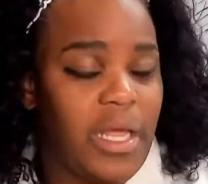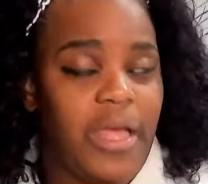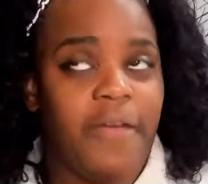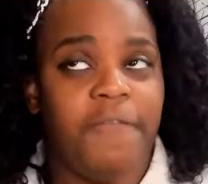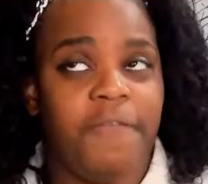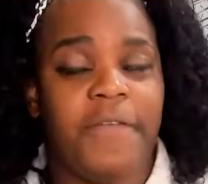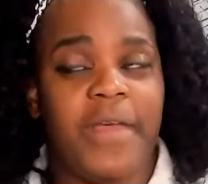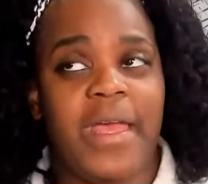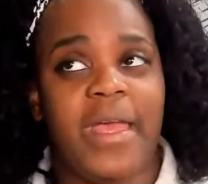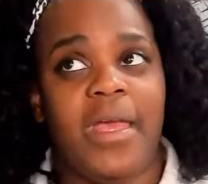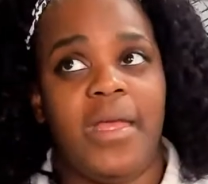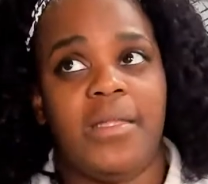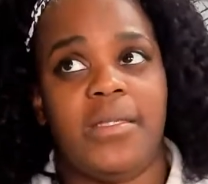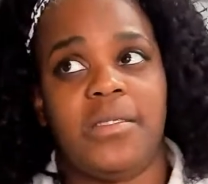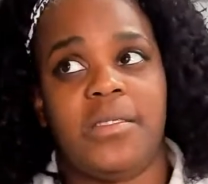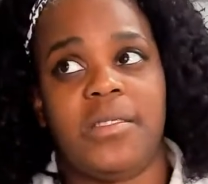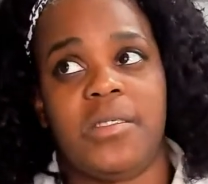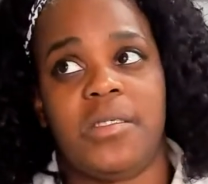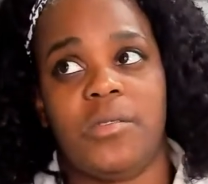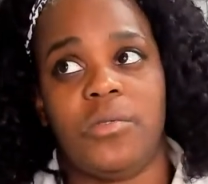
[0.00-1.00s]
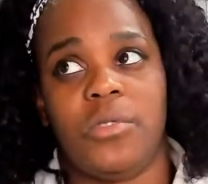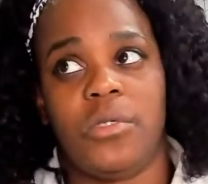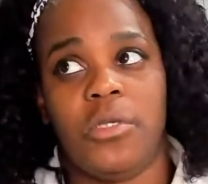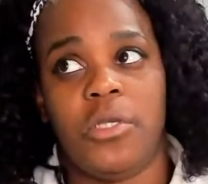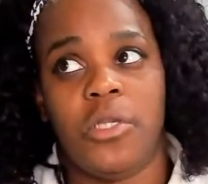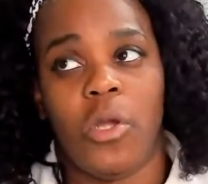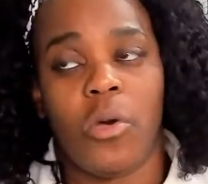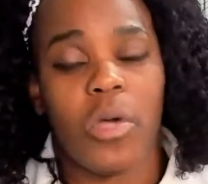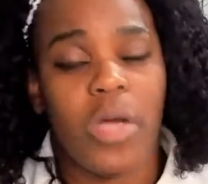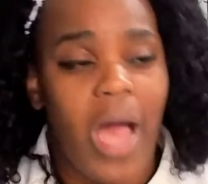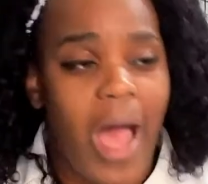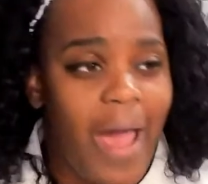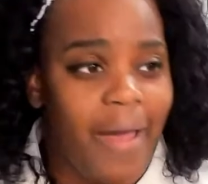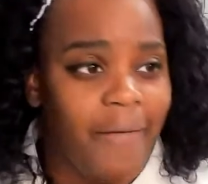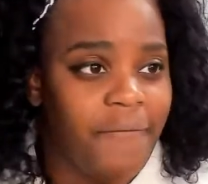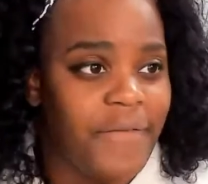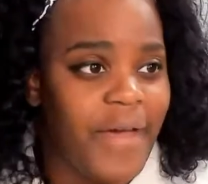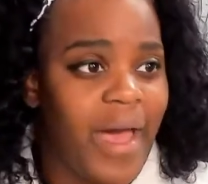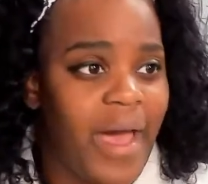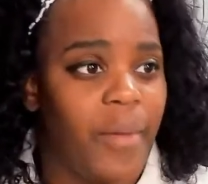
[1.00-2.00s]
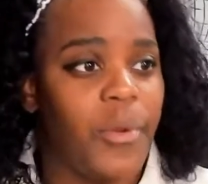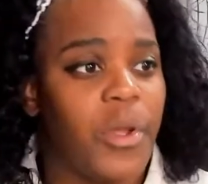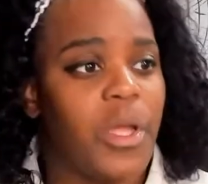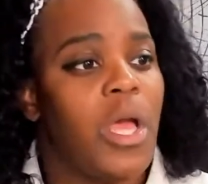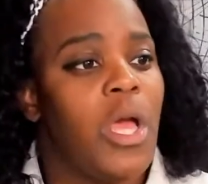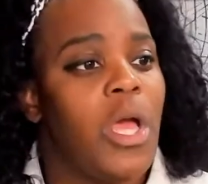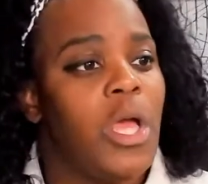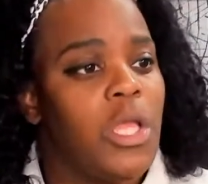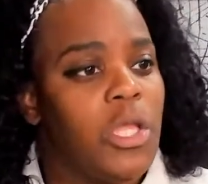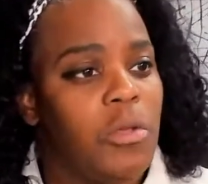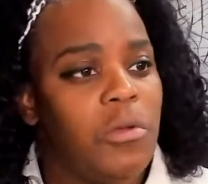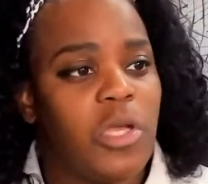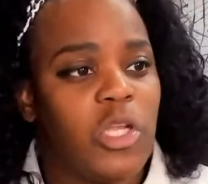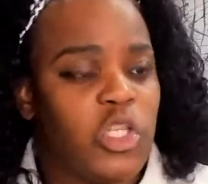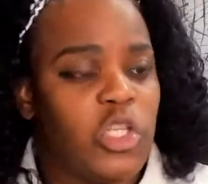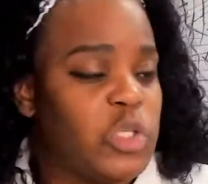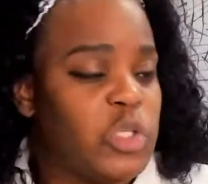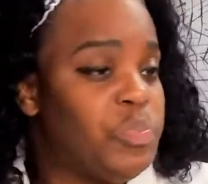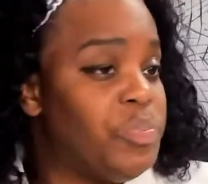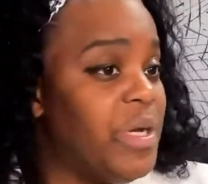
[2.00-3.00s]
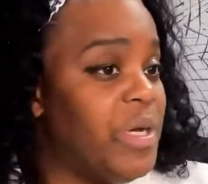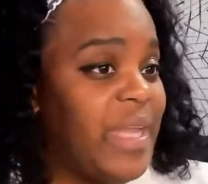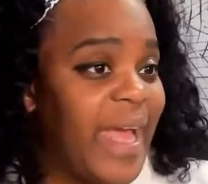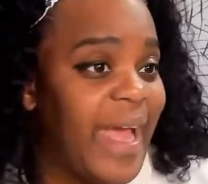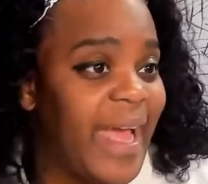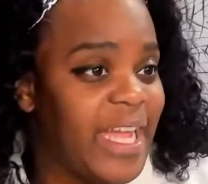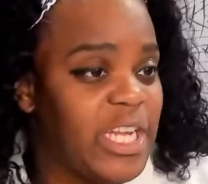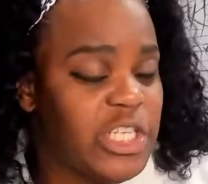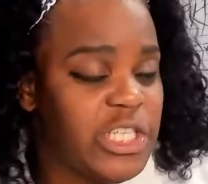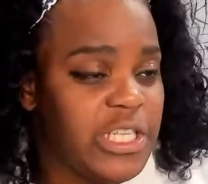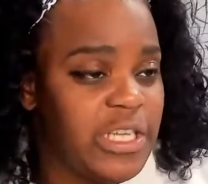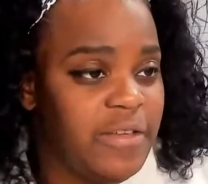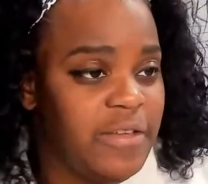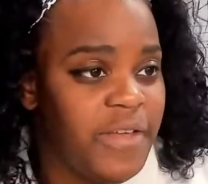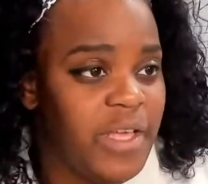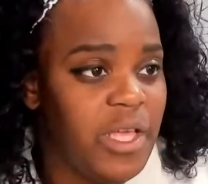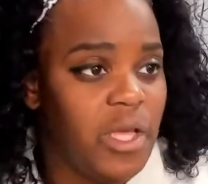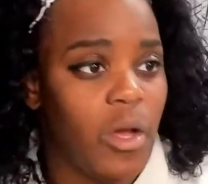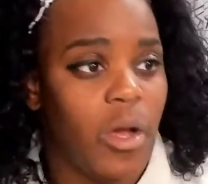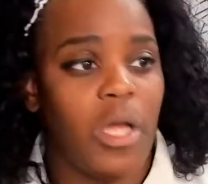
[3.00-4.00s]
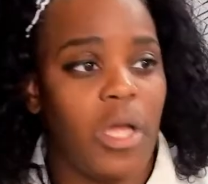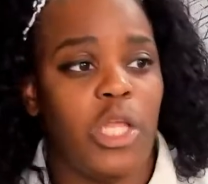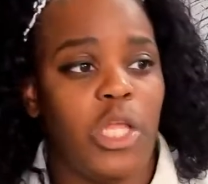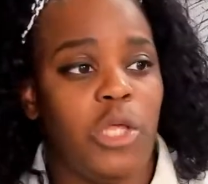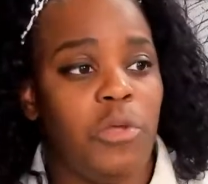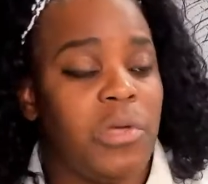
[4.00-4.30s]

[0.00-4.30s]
If it's cotton fabric, you can just put HTV on it.